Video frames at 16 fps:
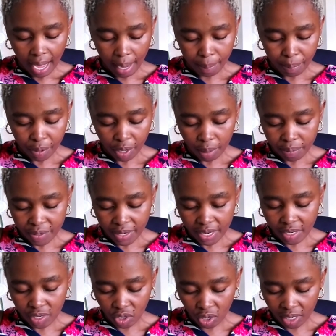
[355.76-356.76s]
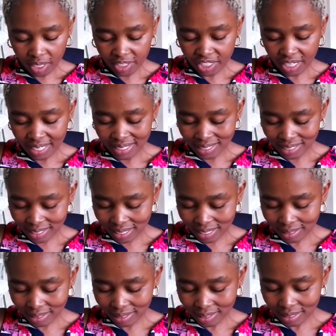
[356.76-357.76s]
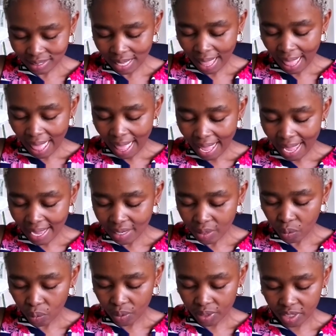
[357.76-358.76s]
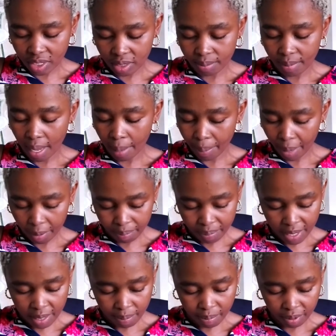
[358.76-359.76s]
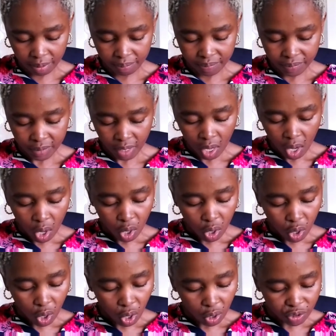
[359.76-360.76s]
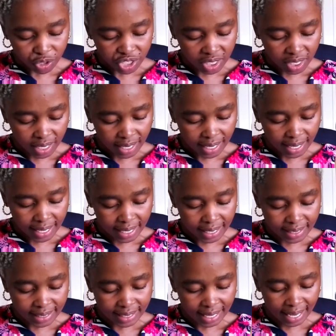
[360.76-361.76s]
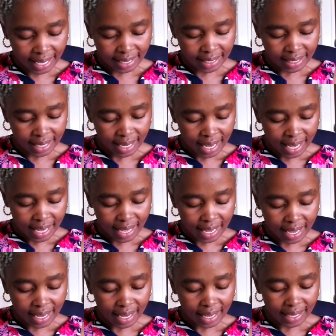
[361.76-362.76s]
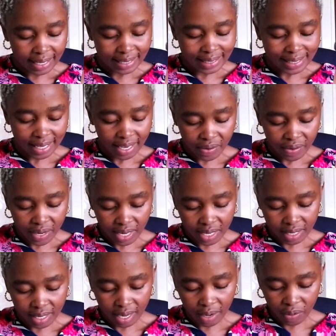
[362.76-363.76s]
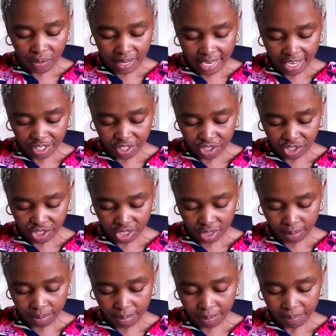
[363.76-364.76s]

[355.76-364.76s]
appropriate knowledge and skills, and wisdom about people. Coaching is an egalitarian relationship,